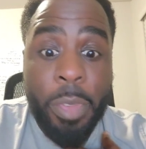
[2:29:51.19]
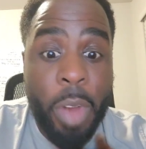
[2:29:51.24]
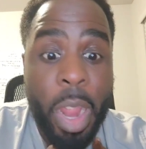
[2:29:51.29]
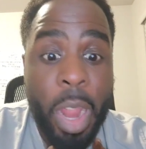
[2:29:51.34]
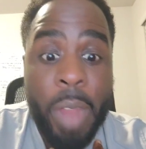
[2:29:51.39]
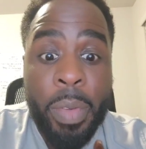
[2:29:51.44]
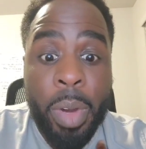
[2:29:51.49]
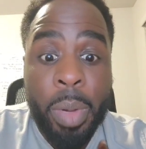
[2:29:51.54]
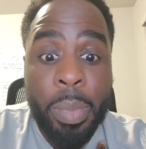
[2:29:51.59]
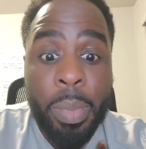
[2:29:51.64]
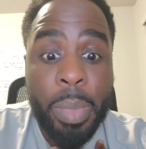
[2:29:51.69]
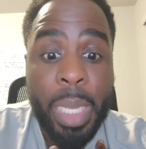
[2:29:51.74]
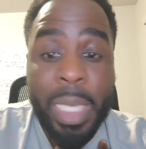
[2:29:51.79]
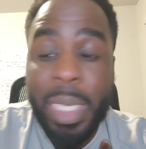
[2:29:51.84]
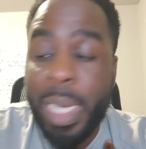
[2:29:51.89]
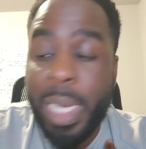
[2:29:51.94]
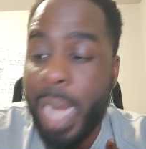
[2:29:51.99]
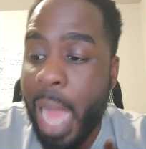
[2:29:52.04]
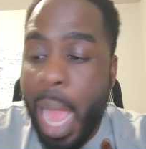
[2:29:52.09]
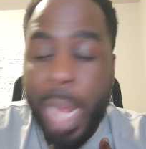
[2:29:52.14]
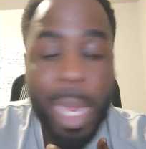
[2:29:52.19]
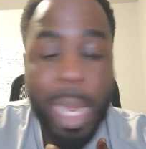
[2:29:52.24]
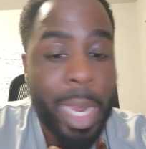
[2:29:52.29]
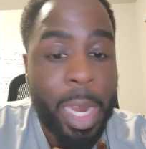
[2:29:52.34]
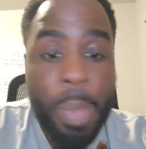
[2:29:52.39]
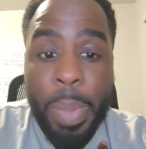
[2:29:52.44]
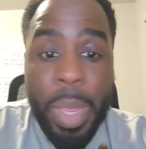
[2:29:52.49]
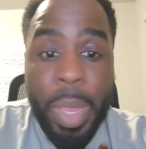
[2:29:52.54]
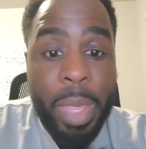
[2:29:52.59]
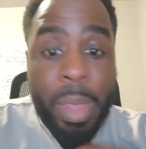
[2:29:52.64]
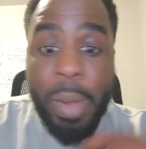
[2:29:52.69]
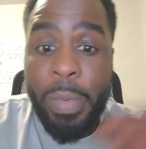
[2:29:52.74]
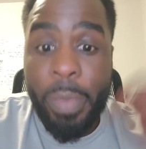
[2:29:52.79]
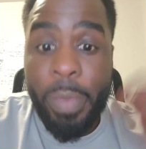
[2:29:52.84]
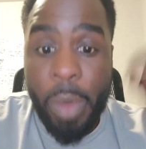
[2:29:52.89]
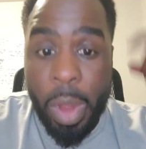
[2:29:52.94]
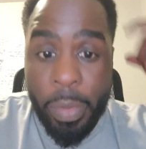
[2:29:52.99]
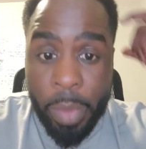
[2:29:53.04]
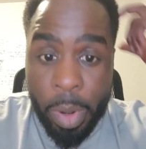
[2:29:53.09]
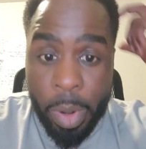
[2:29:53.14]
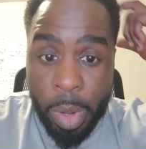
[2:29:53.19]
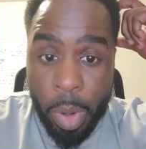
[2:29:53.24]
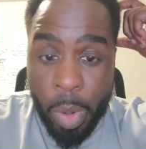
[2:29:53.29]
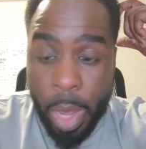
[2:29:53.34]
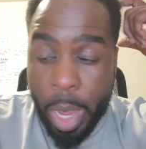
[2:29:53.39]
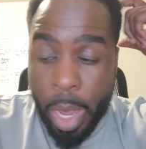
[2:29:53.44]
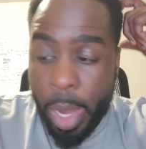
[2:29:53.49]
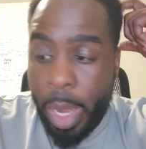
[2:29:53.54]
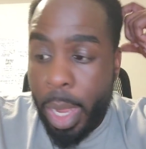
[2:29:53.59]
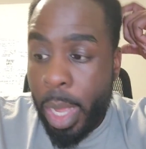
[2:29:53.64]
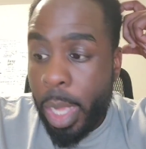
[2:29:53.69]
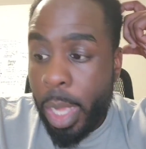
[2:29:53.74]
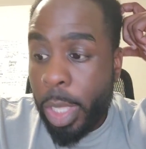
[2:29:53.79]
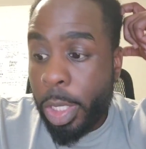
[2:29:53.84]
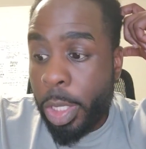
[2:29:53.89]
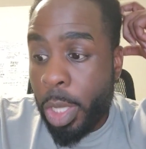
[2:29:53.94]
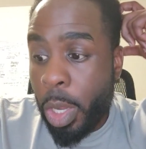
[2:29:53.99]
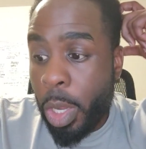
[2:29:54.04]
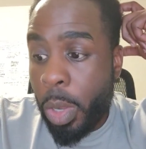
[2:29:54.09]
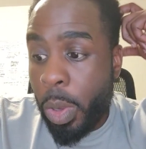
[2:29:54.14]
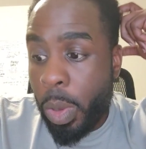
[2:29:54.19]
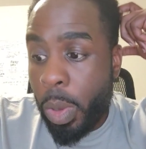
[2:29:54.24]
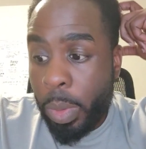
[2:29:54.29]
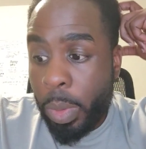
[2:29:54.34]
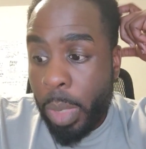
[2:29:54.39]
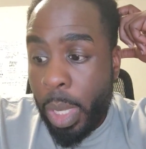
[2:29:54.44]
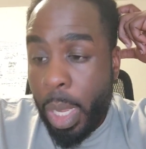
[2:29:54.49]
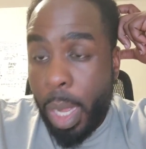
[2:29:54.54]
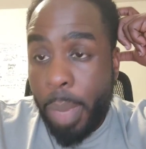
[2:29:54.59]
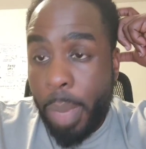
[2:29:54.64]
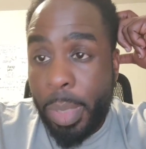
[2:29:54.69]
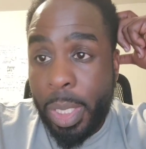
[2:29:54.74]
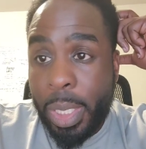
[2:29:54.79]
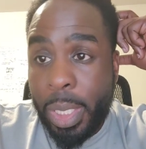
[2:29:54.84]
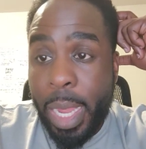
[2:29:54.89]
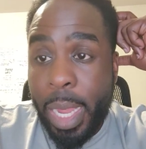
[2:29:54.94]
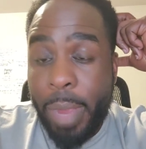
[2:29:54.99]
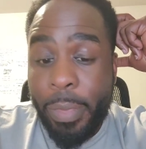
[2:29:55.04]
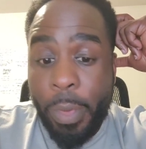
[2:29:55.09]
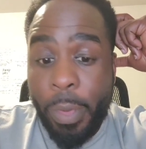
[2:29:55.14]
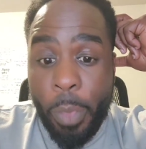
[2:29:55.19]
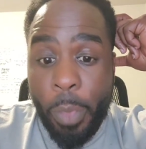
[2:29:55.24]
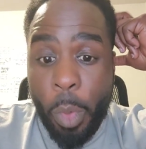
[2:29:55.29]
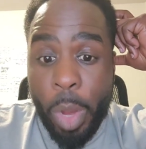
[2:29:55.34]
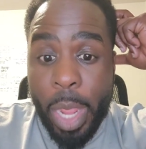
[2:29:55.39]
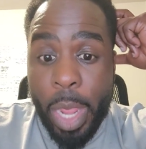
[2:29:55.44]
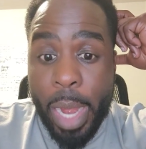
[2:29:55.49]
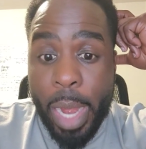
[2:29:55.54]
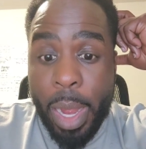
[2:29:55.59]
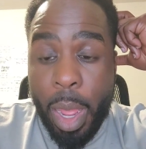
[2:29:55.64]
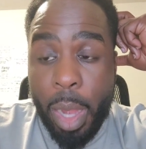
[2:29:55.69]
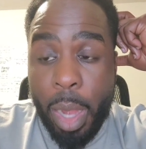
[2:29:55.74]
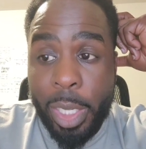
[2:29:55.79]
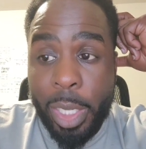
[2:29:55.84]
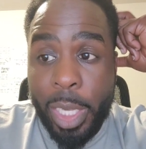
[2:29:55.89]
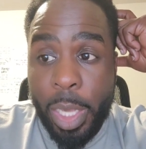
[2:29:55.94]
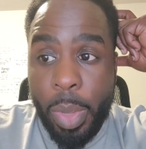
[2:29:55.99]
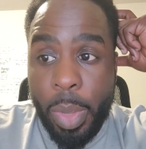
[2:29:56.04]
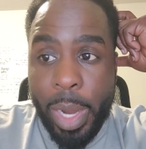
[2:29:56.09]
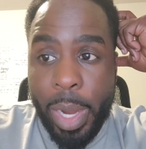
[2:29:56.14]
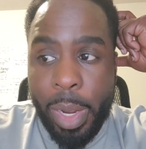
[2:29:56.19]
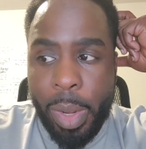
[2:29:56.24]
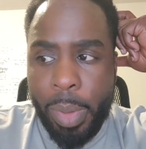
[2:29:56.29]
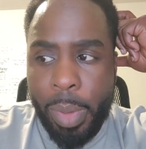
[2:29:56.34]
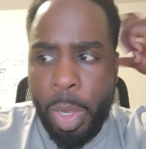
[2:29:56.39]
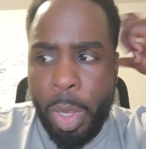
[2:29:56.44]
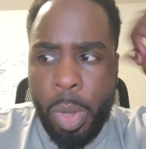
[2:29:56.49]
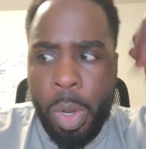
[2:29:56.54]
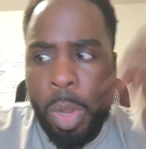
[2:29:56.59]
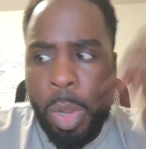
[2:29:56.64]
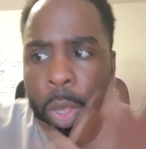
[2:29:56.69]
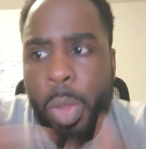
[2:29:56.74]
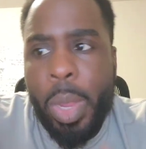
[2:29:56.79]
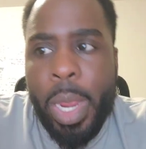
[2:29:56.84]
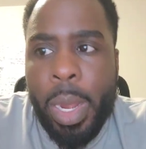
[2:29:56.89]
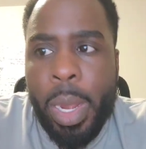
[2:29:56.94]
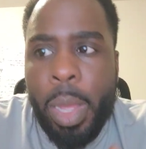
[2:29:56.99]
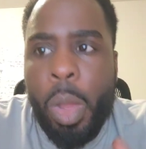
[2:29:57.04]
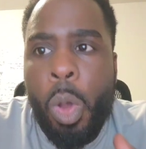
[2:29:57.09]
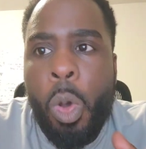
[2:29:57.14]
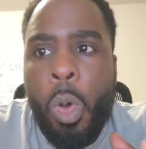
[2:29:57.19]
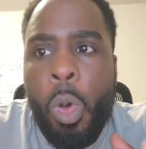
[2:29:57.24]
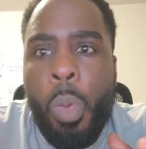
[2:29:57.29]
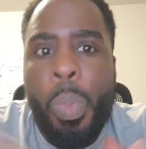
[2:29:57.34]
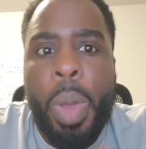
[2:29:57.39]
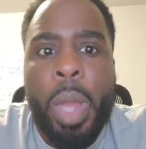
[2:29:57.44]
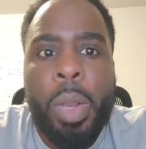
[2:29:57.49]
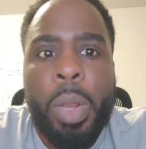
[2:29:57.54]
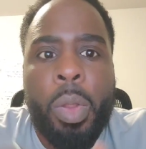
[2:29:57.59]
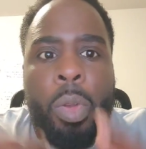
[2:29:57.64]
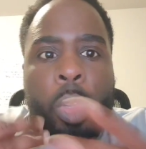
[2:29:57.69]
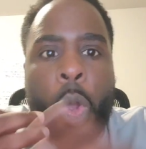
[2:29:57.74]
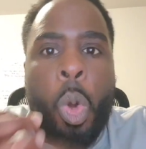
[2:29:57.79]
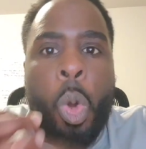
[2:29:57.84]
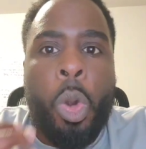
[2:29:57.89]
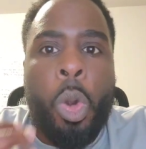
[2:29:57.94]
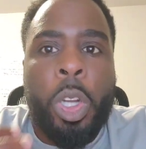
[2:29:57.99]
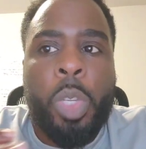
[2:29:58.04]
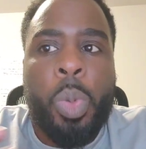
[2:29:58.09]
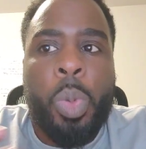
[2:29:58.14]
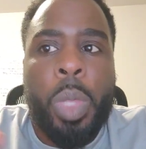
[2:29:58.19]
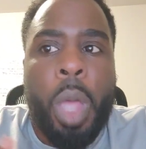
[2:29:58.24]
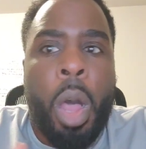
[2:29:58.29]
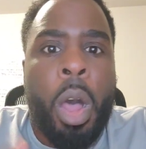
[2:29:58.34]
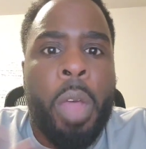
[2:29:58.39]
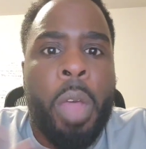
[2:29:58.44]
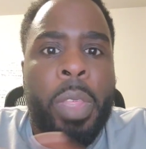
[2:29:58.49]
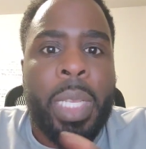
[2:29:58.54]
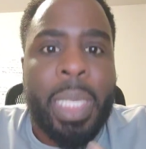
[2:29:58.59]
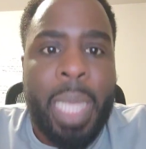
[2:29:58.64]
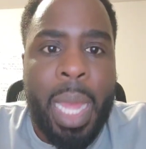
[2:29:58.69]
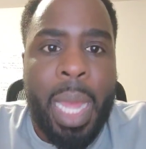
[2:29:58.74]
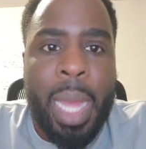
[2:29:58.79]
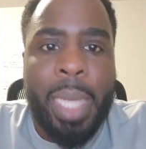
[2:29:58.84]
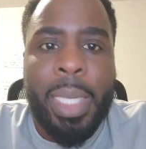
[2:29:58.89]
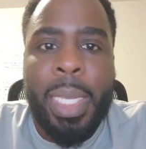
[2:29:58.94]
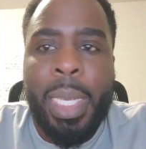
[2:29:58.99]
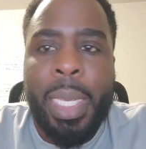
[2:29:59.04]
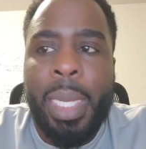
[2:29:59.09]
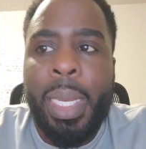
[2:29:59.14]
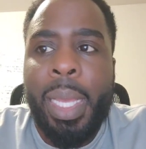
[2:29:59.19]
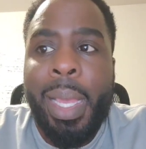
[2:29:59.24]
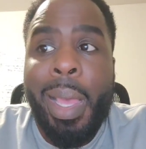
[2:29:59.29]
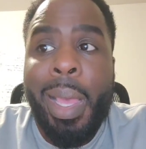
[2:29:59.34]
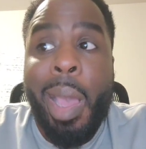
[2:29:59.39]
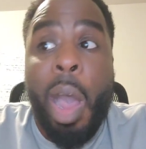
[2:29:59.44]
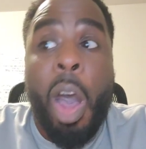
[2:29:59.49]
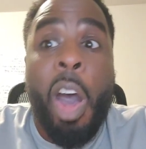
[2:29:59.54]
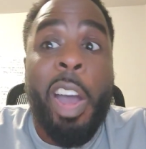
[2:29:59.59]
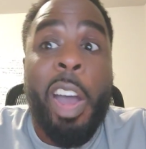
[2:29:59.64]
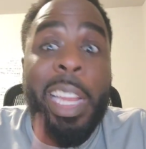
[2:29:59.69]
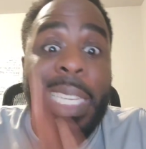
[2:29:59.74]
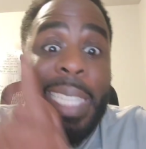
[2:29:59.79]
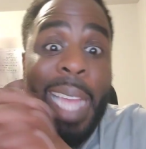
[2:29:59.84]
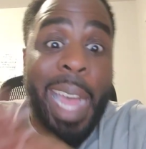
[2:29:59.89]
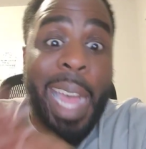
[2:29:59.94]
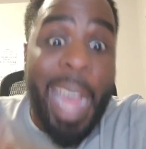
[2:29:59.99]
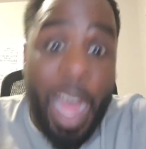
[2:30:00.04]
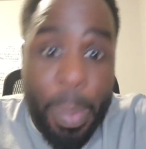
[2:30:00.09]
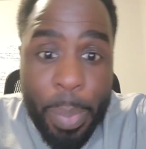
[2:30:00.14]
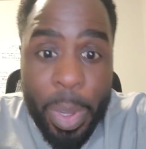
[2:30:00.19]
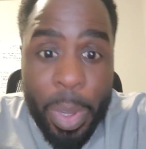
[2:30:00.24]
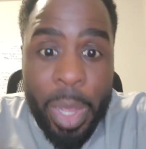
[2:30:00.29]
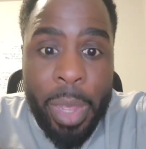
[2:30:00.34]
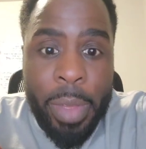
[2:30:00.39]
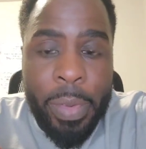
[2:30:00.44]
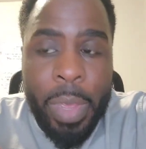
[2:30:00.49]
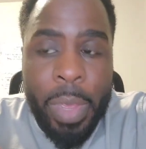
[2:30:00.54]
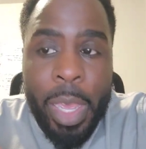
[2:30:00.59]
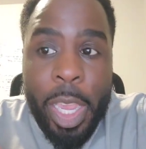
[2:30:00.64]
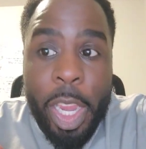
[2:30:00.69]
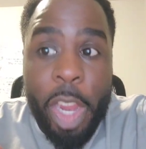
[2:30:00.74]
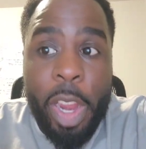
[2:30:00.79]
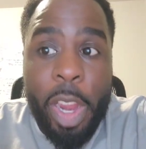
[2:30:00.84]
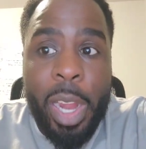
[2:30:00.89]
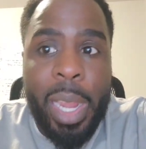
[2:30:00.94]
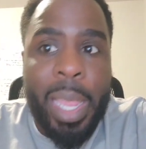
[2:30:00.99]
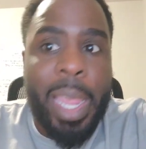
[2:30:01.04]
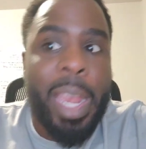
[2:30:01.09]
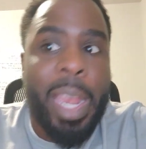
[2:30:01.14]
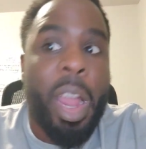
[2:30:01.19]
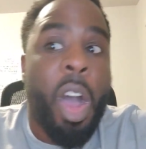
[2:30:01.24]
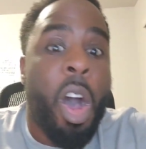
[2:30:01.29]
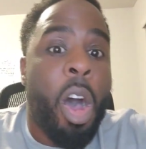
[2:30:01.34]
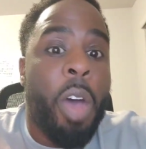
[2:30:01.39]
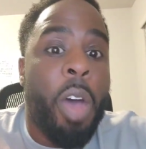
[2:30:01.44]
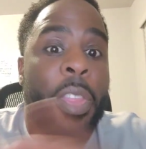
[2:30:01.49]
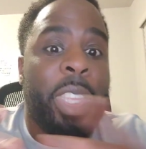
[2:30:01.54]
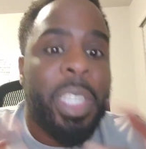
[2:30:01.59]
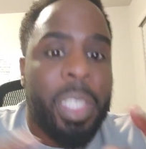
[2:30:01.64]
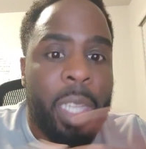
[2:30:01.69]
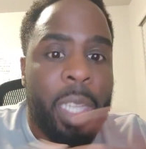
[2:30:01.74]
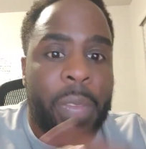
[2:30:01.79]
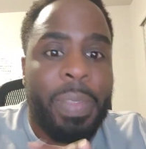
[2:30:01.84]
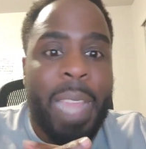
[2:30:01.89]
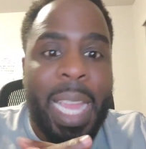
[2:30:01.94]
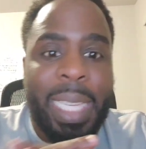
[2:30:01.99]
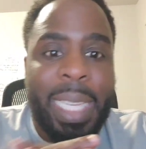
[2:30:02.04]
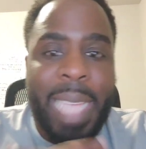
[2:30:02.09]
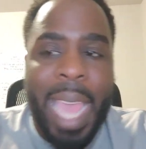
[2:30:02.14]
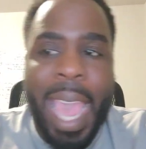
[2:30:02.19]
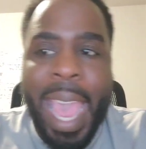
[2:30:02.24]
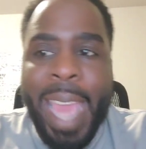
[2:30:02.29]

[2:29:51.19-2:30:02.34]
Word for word: It's not going to be there forever. OK, so I'm just saying for $48, you get a whole bundled course with all this content on top of, you're going to get all the stuff that's added,